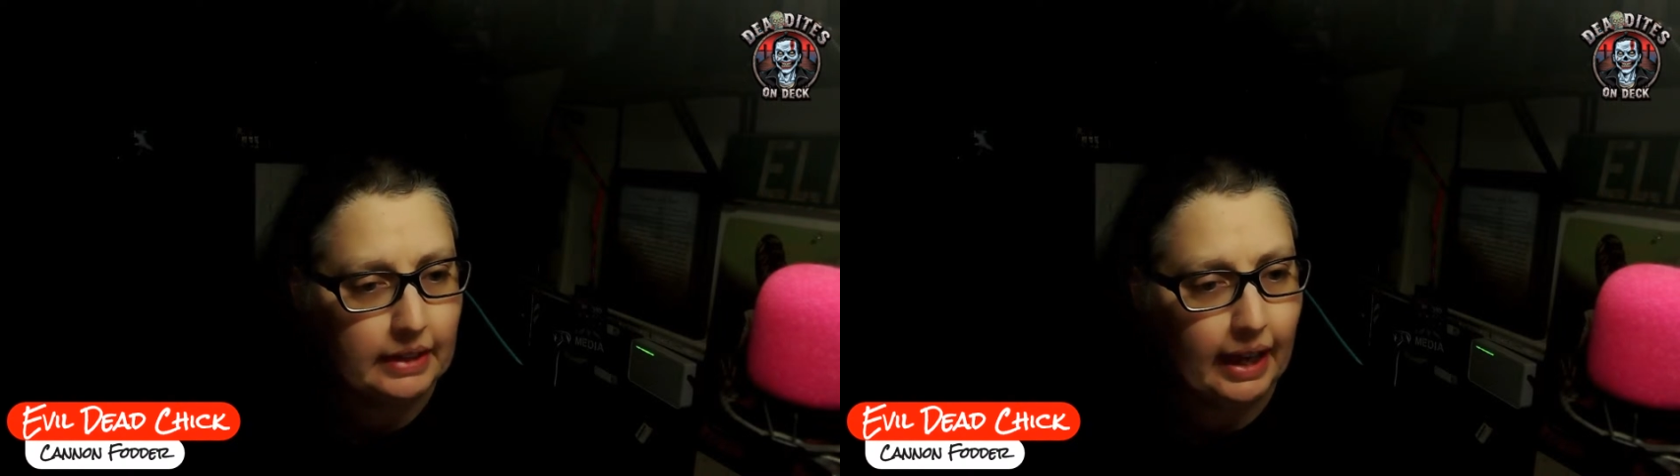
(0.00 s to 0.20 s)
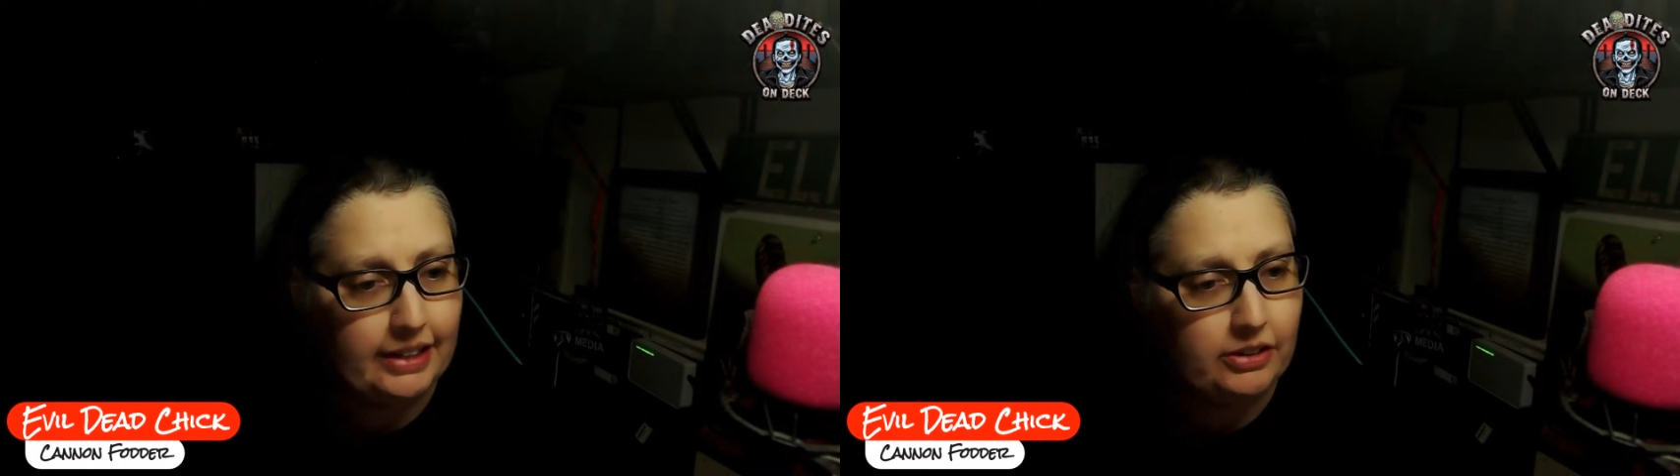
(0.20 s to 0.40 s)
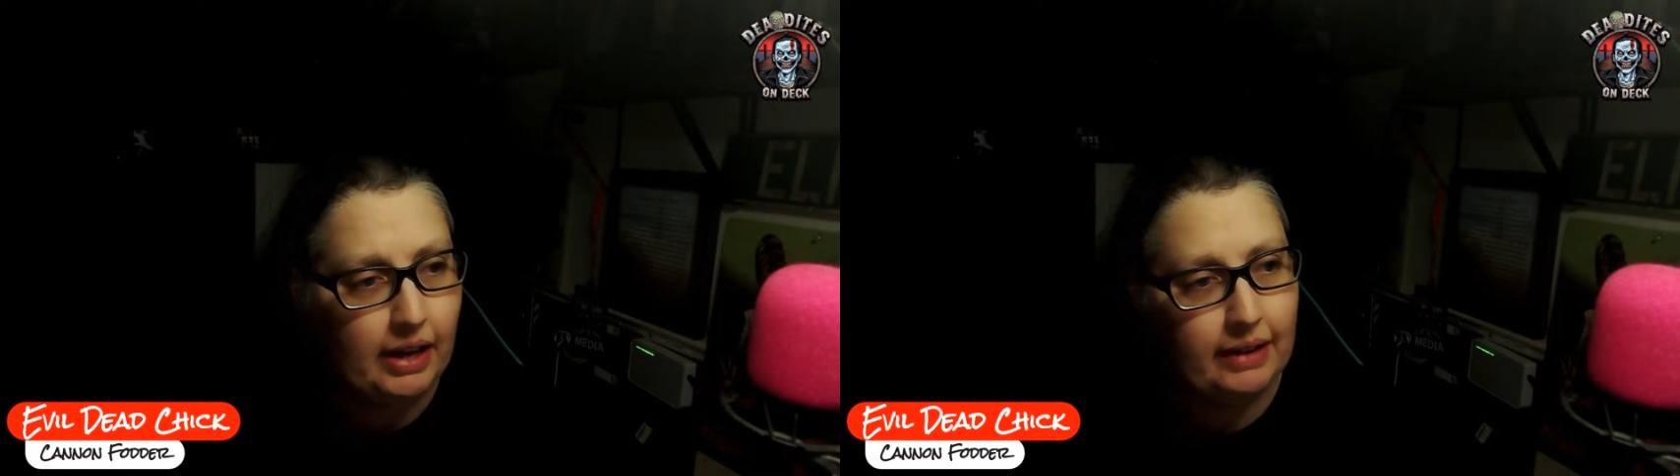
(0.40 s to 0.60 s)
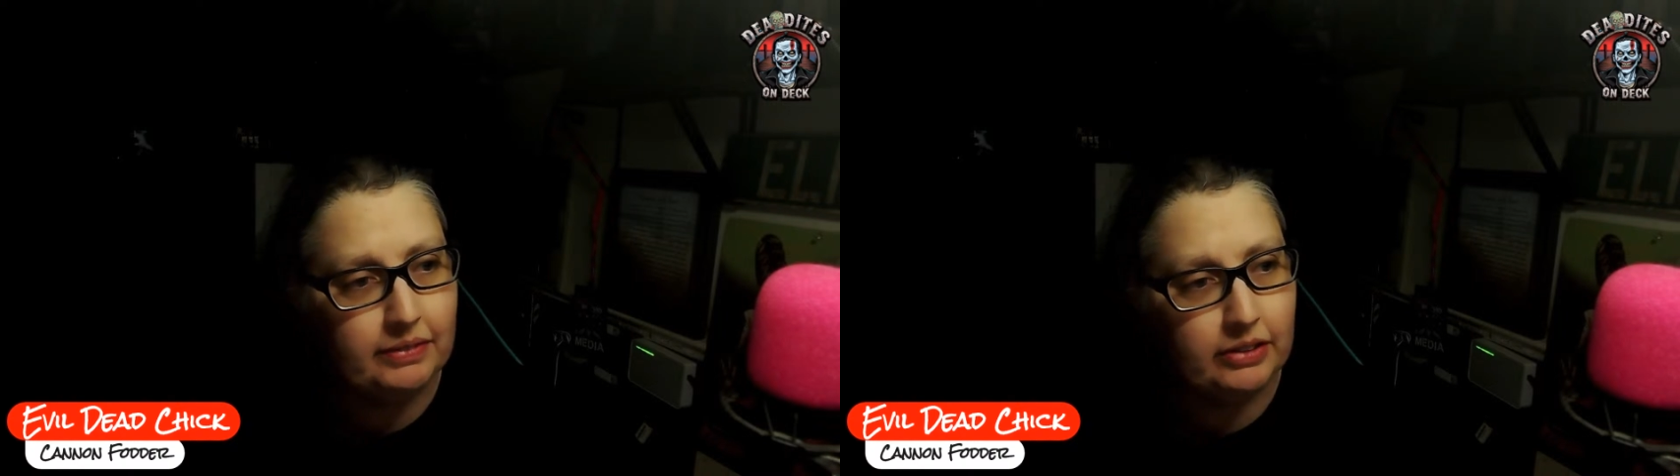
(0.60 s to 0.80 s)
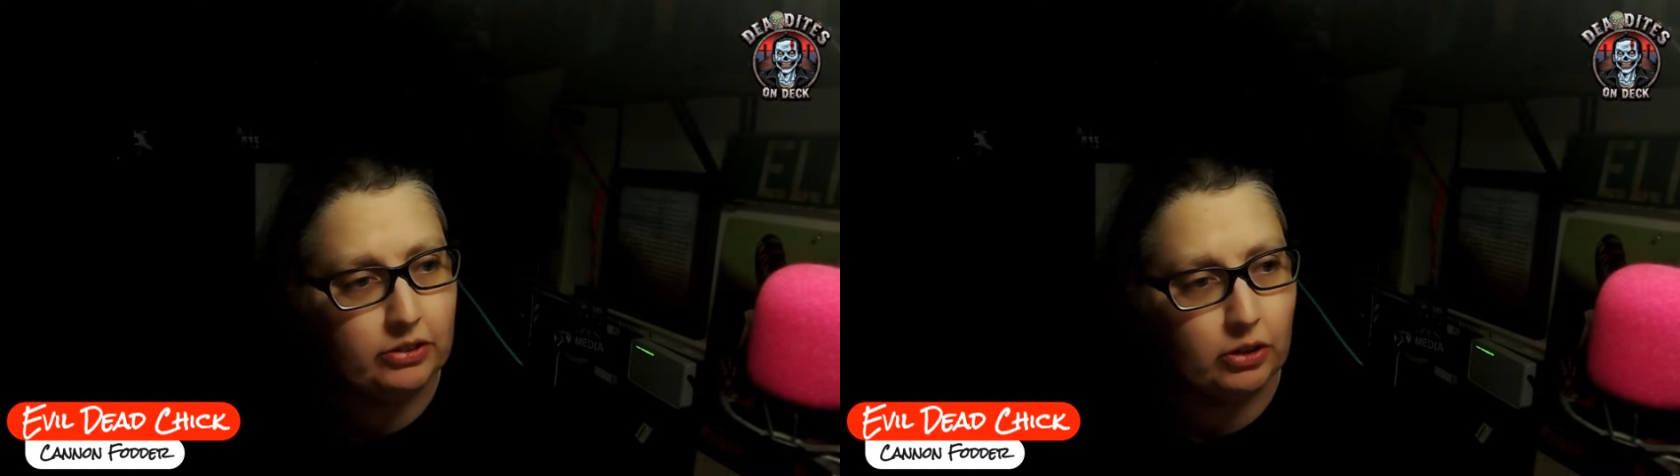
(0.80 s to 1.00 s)
And you have
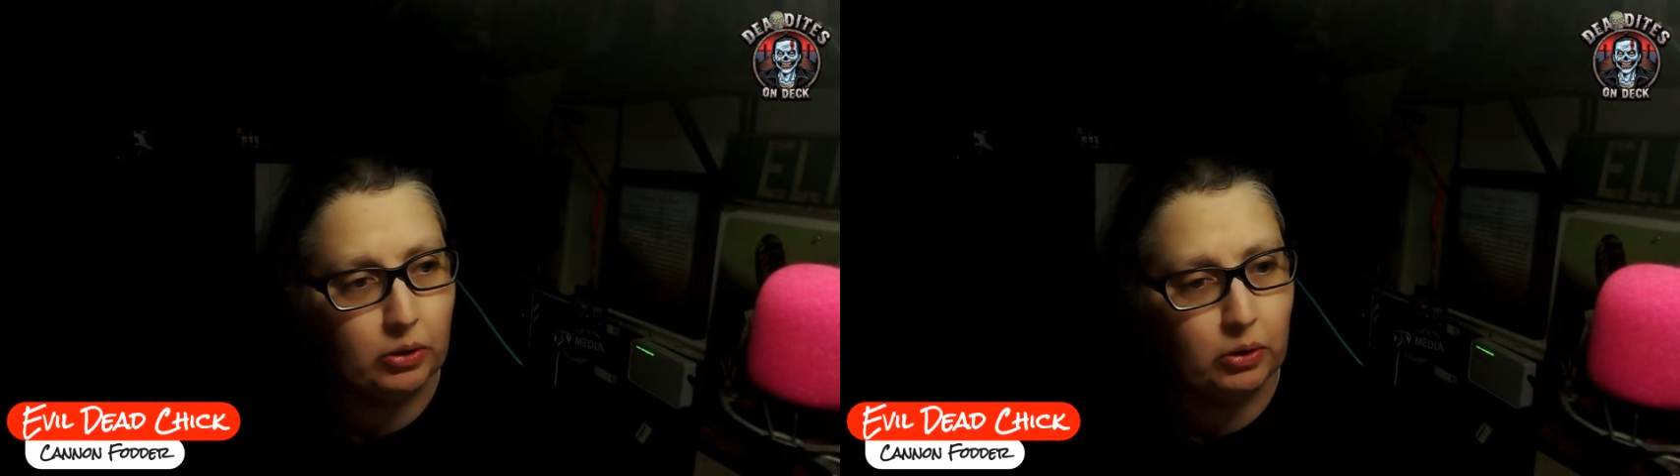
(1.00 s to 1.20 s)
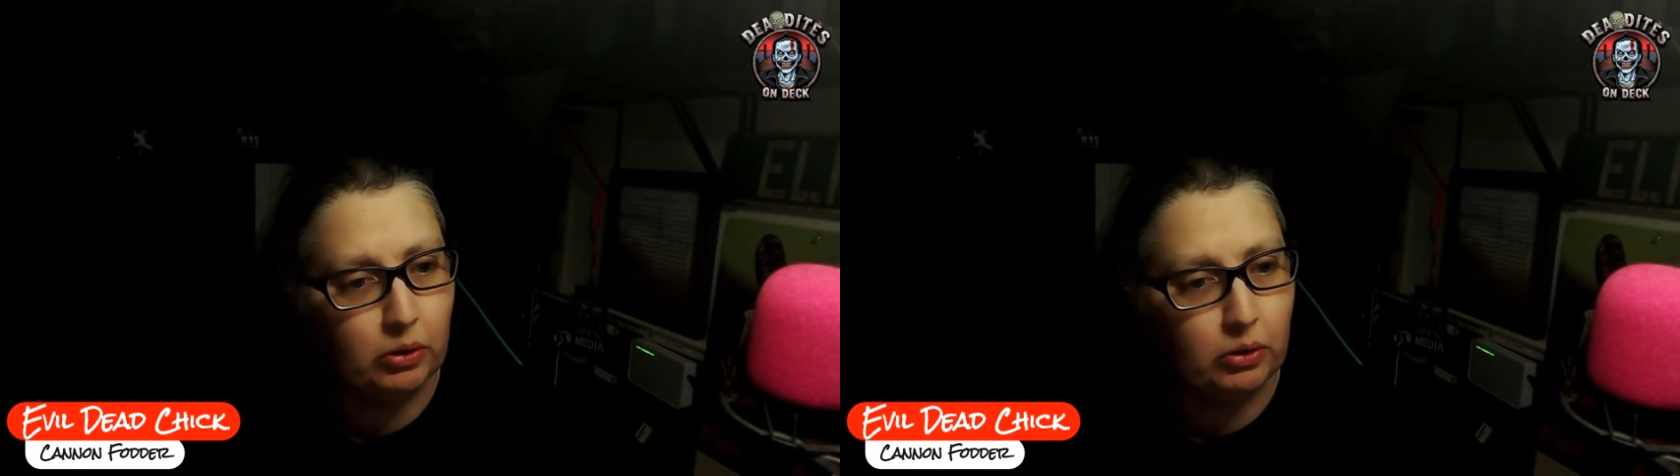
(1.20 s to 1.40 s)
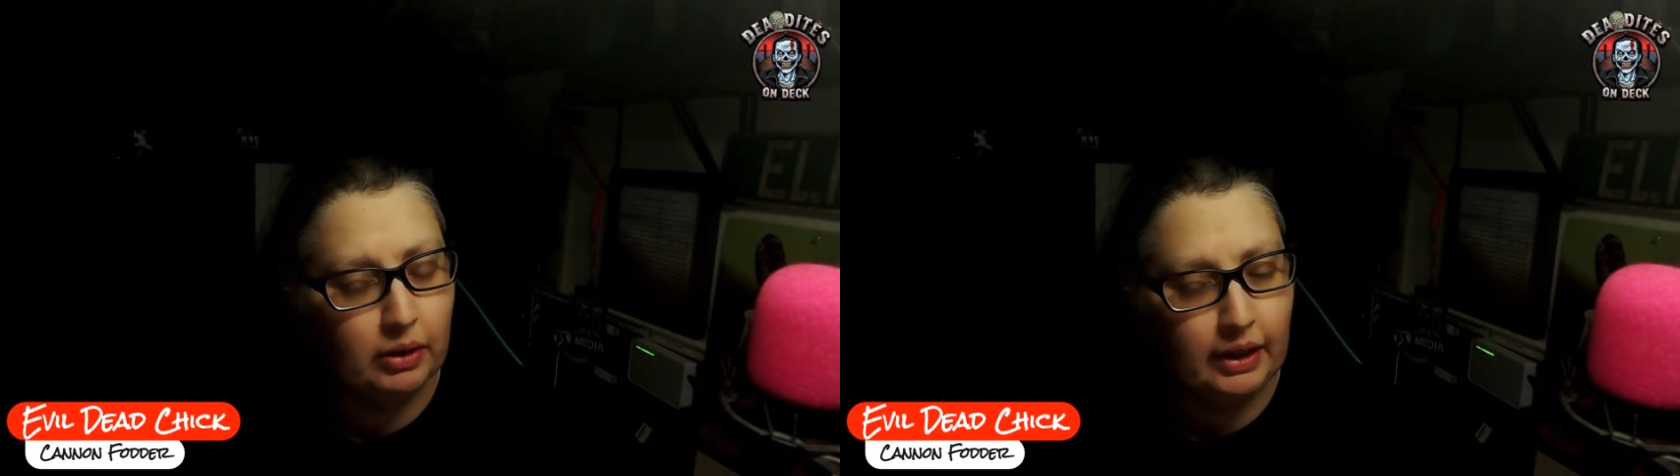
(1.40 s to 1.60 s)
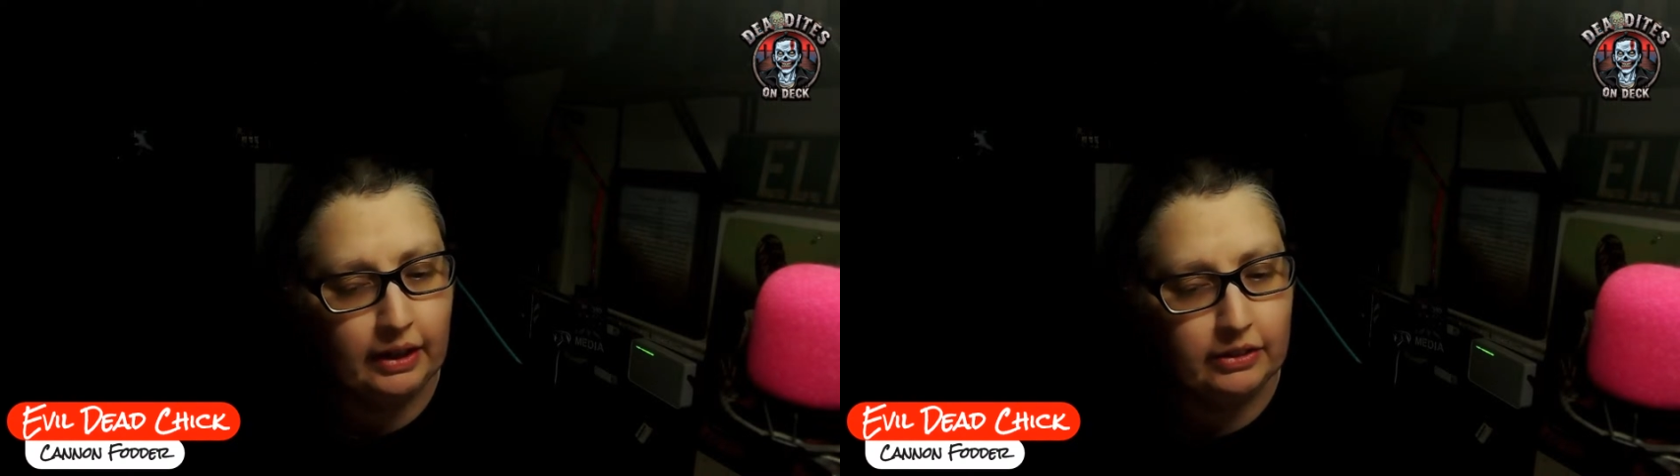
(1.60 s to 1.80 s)
this girl,